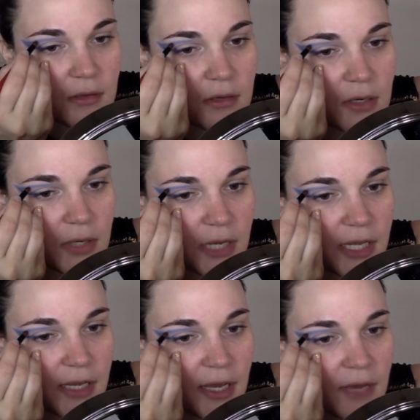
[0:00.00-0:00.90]

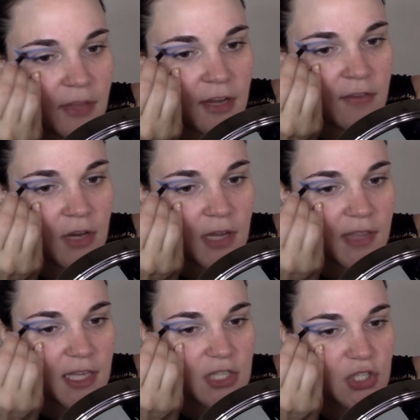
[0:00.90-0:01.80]
Okay, now that I've got
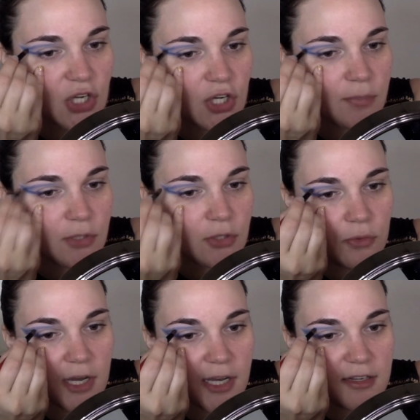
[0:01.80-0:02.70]
that dark blue
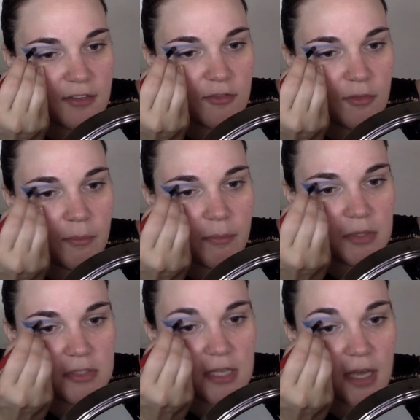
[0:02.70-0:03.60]
kind of
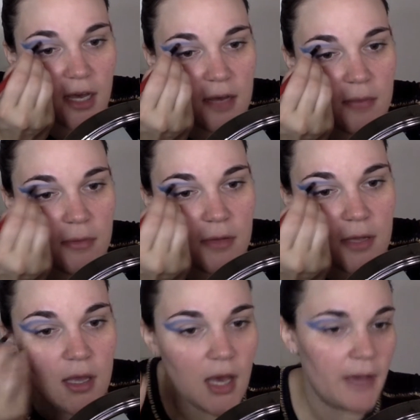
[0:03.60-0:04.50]
built up,
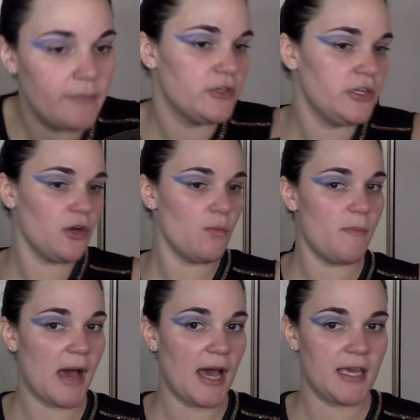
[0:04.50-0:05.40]
I'm gonna go
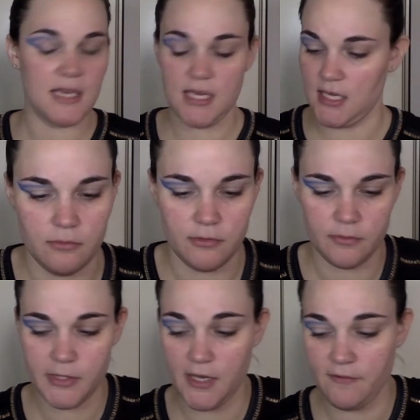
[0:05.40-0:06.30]
back in
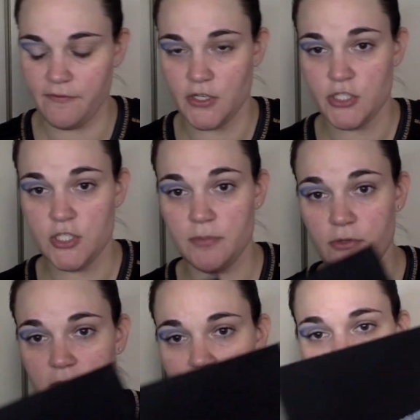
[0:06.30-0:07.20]
with that first blue
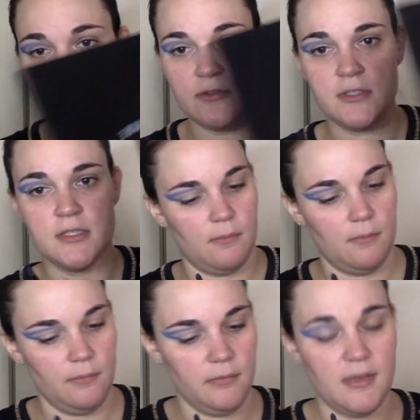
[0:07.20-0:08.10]
that I used.
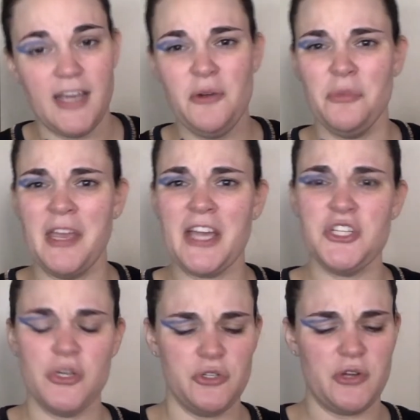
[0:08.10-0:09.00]
I don't think I
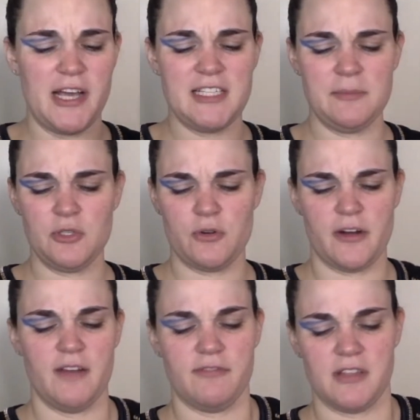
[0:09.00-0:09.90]
showed you guys, I'm
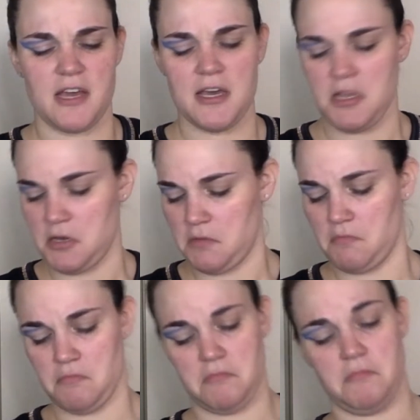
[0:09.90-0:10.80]
sorry for that.
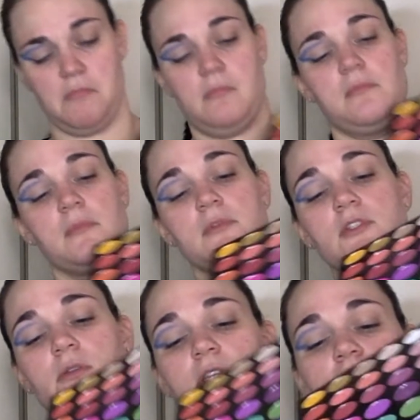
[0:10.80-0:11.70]

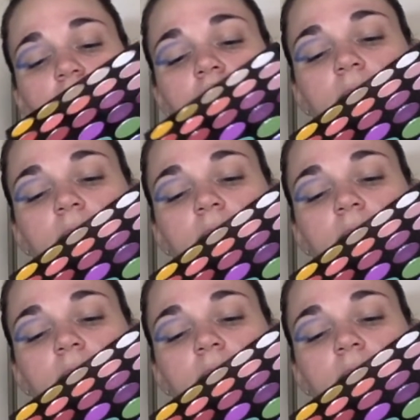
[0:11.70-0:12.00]
So the dark